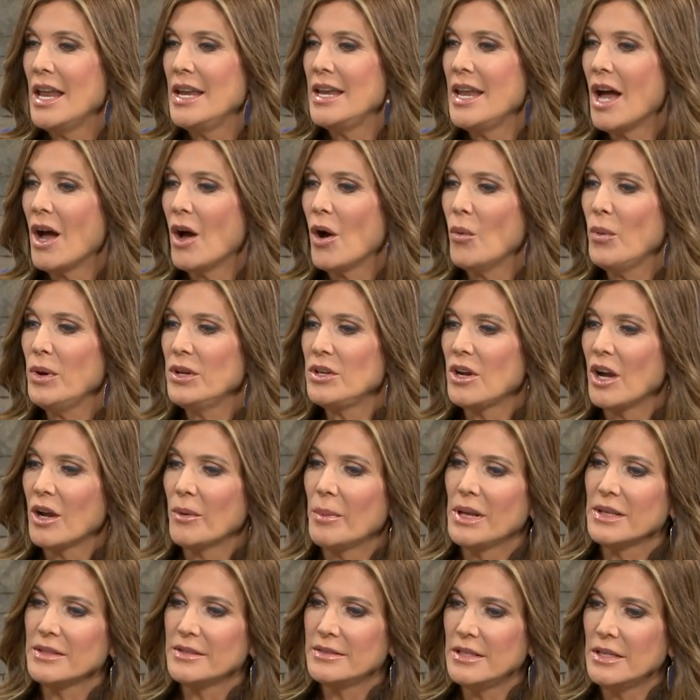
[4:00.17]
Now, we talk
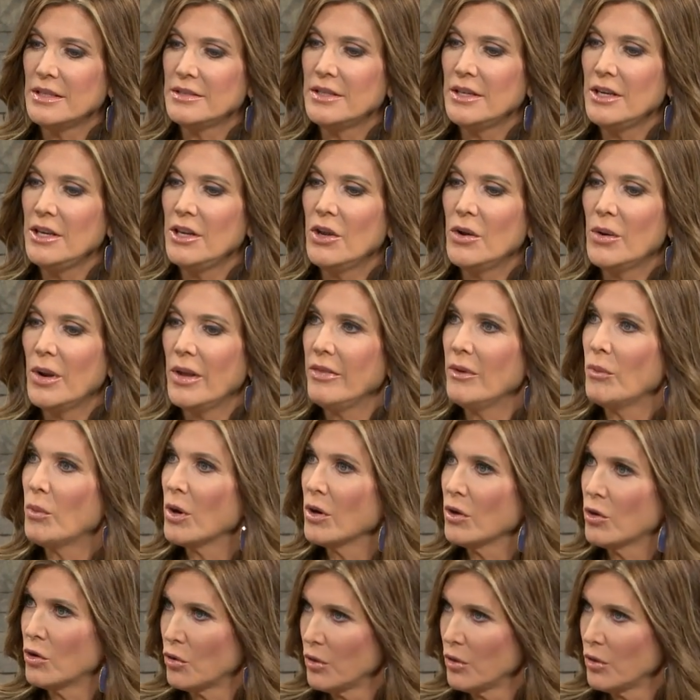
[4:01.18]
about CCU and the word